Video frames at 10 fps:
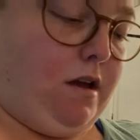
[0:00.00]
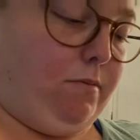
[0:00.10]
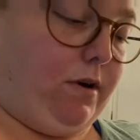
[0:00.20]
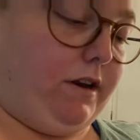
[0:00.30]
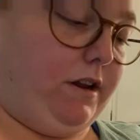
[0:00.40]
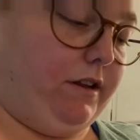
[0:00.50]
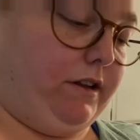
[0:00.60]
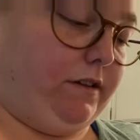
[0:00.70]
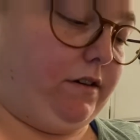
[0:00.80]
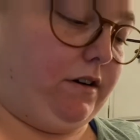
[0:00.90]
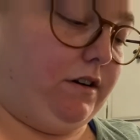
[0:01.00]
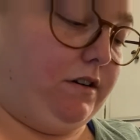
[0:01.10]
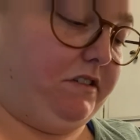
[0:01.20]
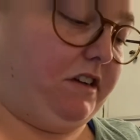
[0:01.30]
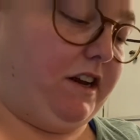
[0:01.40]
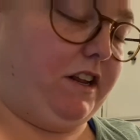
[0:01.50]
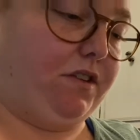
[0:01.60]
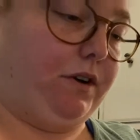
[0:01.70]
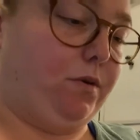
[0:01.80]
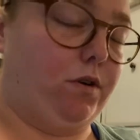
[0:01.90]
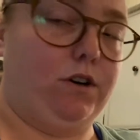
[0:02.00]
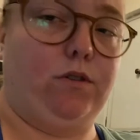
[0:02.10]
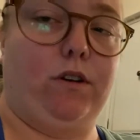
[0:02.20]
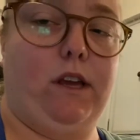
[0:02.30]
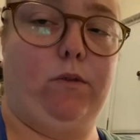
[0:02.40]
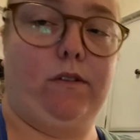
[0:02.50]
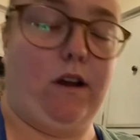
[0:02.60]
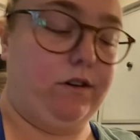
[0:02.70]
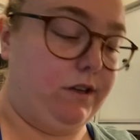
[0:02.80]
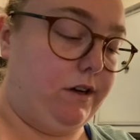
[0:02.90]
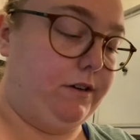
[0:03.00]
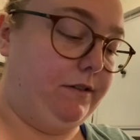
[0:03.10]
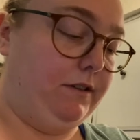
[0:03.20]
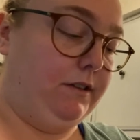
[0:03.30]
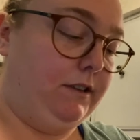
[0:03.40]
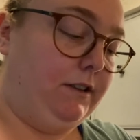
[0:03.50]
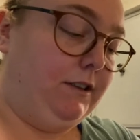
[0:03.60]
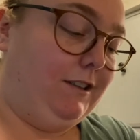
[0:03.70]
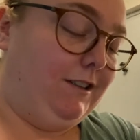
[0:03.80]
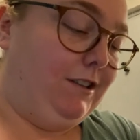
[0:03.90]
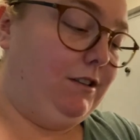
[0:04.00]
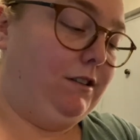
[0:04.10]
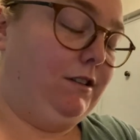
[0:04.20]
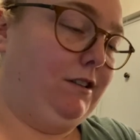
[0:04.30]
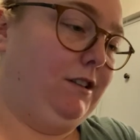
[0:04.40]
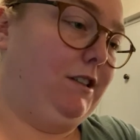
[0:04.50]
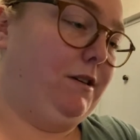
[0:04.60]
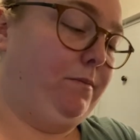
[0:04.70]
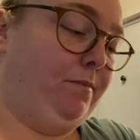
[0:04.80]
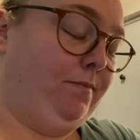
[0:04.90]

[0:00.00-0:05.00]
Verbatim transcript: But these are 10 and 3 quarters, so it equals out to um,